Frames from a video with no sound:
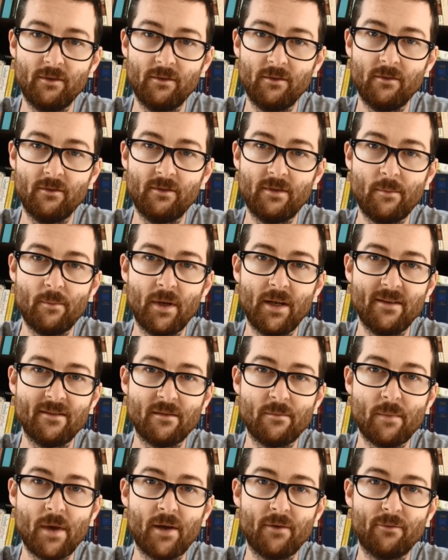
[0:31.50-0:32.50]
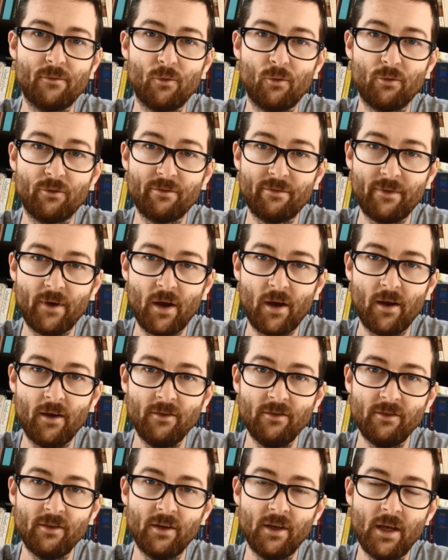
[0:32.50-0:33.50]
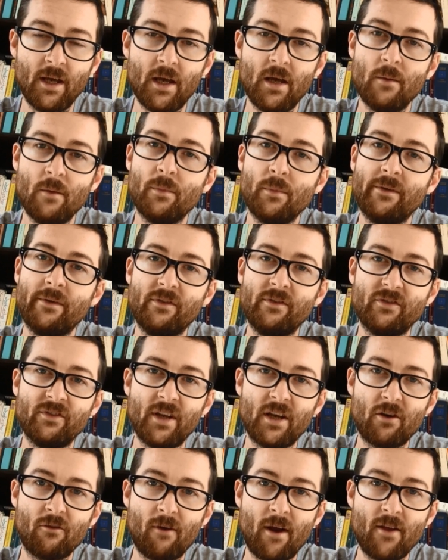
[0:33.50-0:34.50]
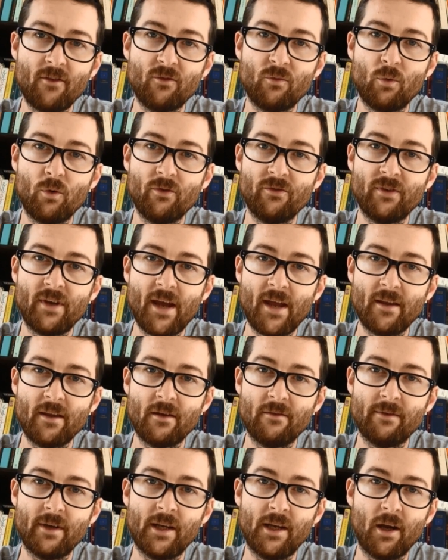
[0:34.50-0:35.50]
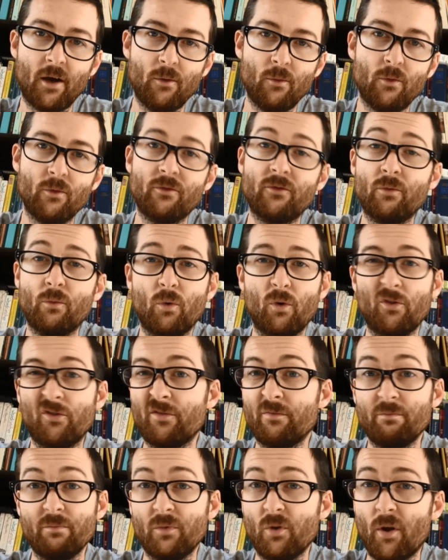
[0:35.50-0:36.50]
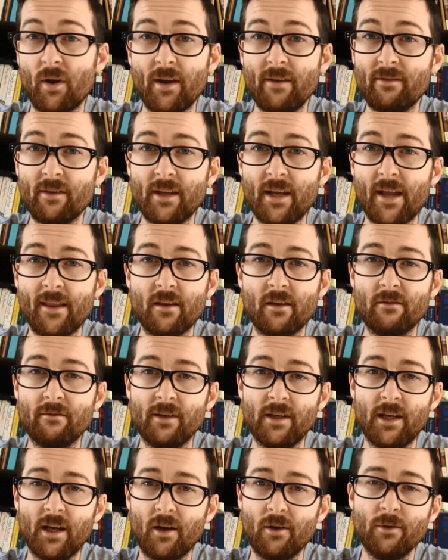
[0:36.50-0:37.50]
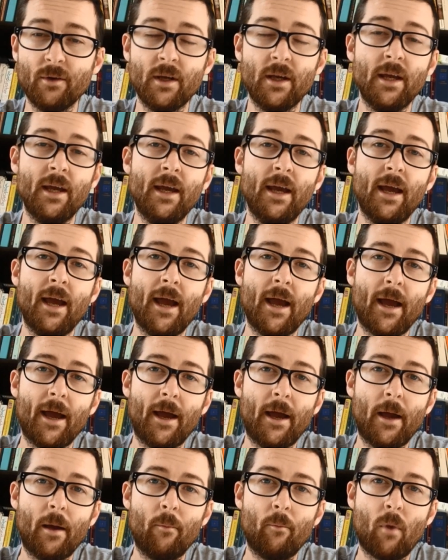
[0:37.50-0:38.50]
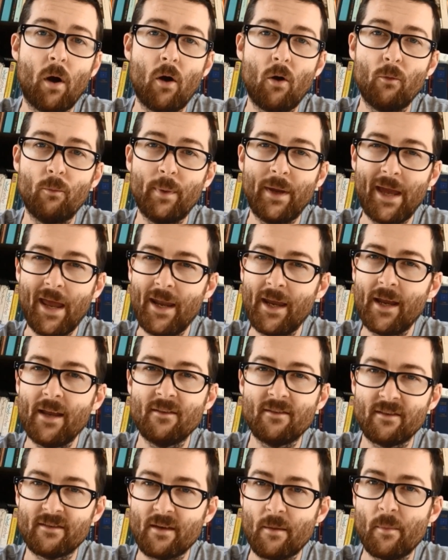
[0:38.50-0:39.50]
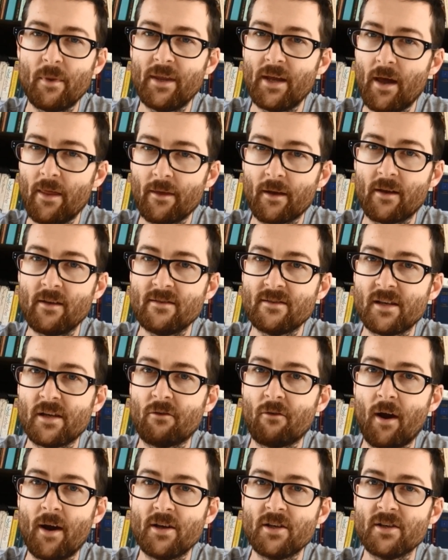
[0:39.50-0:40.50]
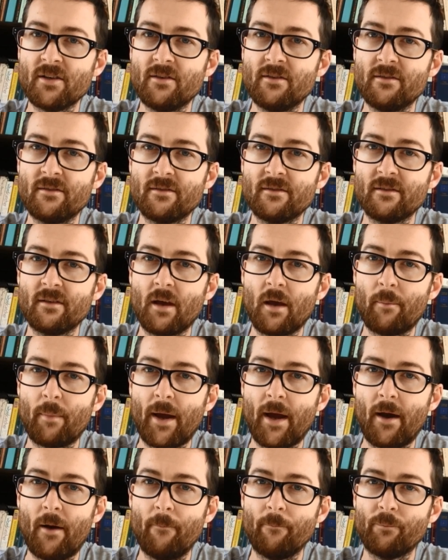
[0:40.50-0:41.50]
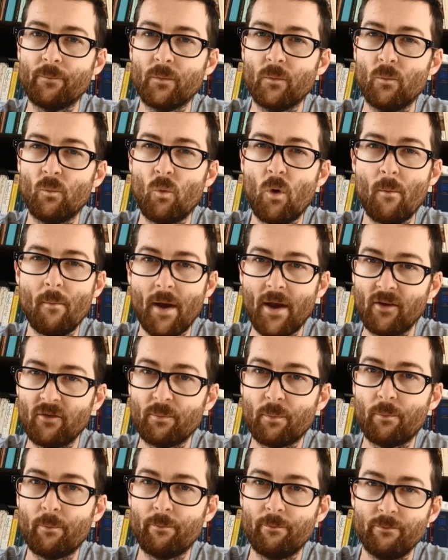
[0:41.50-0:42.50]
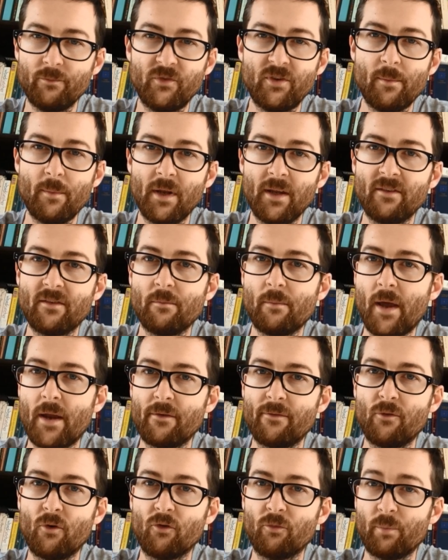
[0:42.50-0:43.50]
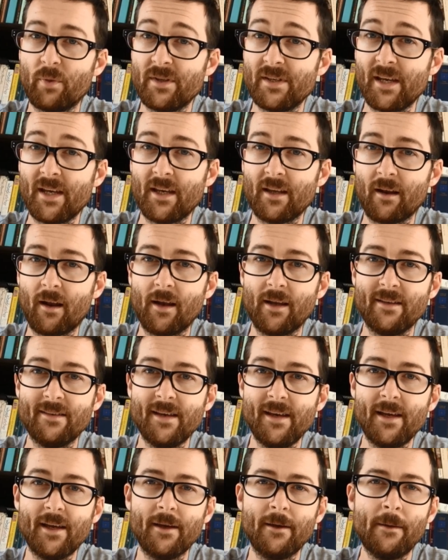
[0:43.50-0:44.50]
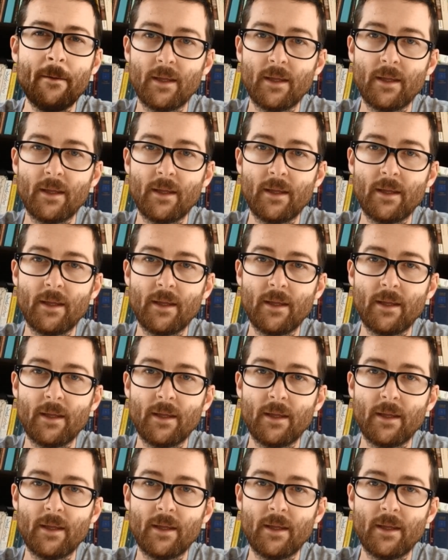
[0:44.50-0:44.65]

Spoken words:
similes and metaphors first. But if you stick around towards the end of the video, or towards not even the end of the video, I'll be getting into some of the other considerations about what makes similes and metaphors particularly tick,